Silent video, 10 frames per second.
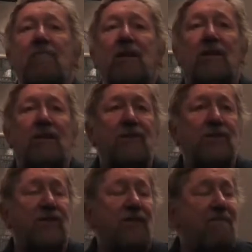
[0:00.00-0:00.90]
he
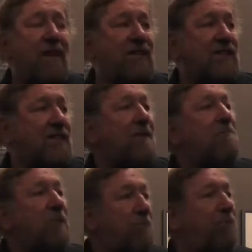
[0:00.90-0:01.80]
goes to mass,
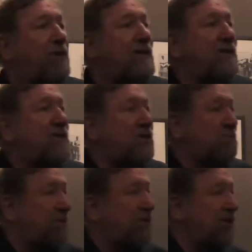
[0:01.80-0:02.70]
the
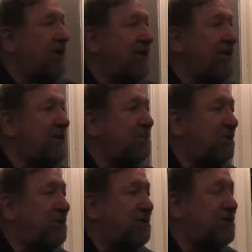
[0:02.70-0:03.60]
priest puts on his
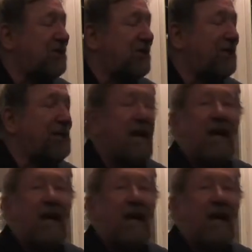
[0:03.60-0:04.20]
boots, sir.